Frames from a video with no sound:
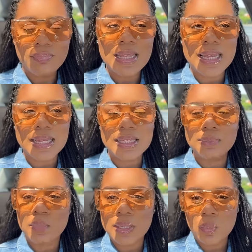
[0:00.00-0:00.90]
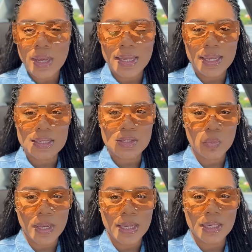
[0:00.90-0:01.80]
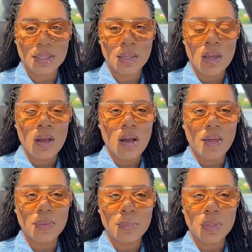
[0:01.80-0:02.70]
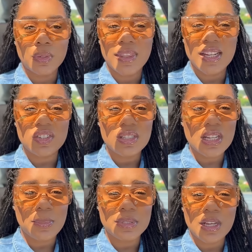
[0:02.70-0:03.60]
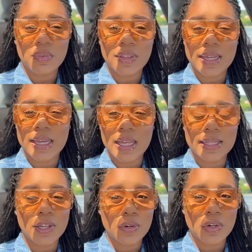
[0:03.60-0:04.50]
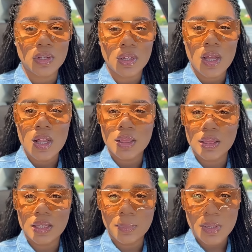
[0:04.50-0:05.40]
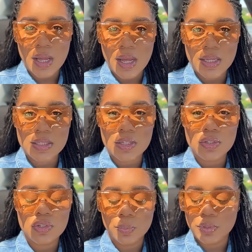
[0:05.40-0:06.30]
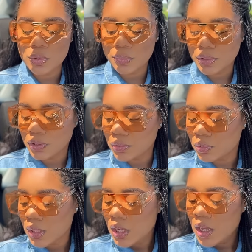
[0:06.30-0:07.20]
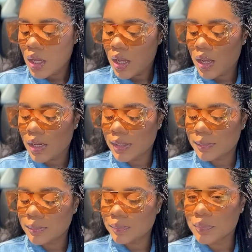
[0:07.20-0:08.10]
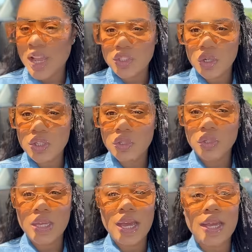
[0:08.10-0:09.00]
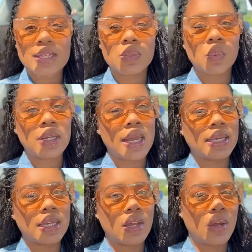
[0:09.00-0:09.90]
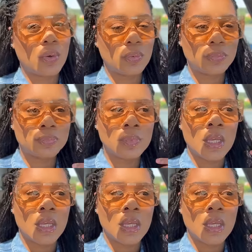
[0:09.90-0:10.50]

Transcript: like in NYX suede on the middle. And I just topped it off with like a LA Girl lip gloss. Super, super cute. Um, I'll show it to you guys when I get home.